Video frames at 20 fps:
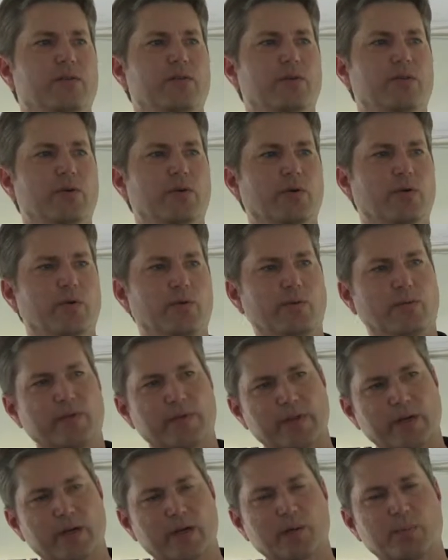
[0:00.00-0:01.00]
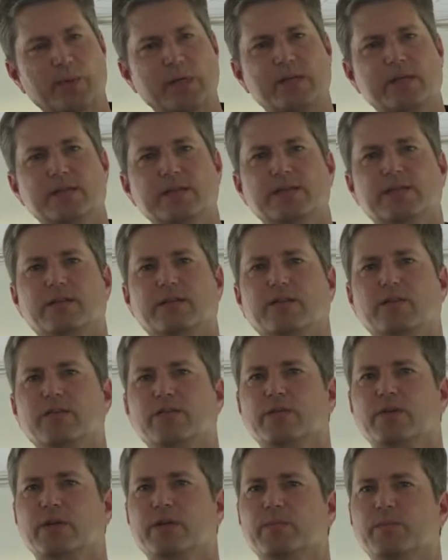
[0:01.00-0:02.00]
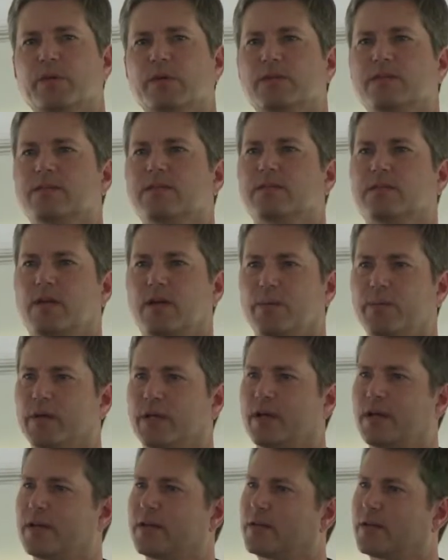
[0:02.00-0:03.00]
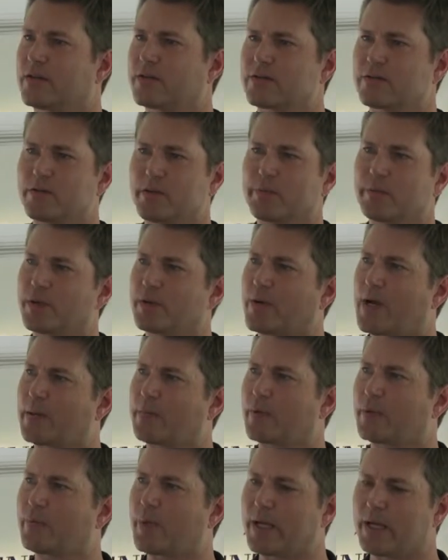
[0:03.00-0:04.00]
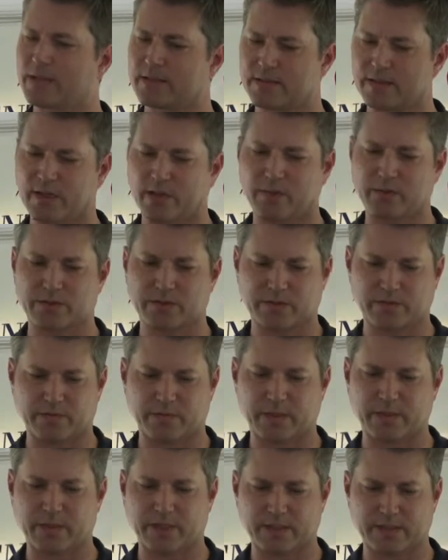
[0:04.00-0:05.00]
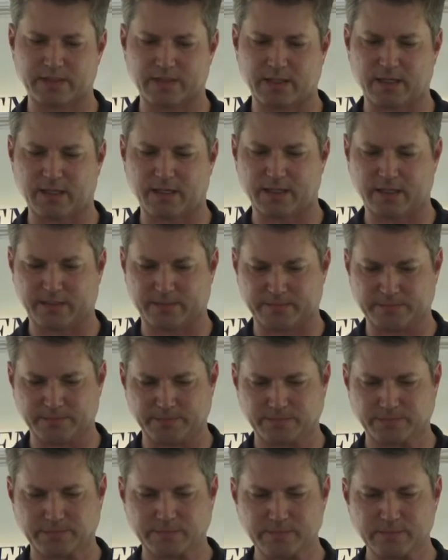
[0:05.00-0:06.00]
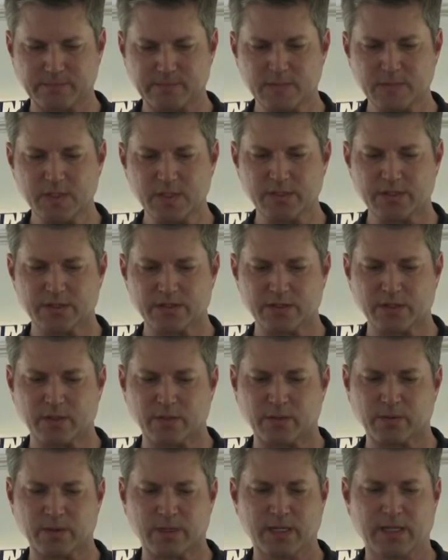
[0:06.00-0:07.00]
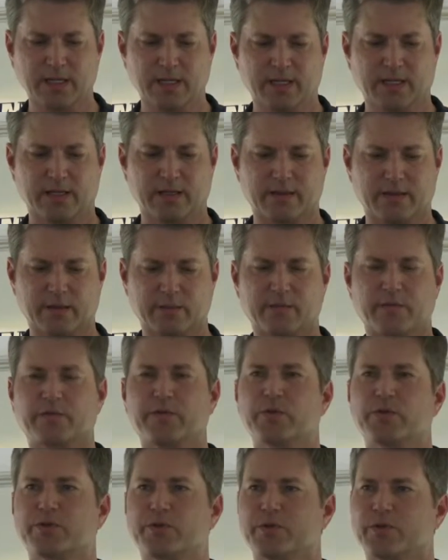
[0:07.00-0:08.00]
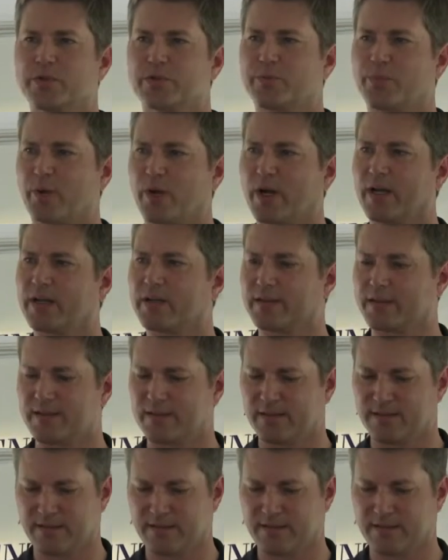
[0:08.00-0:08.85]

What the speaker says: new therapies and new treatments coming at extremely rapid pace now, which is very exciting. So the future is bright.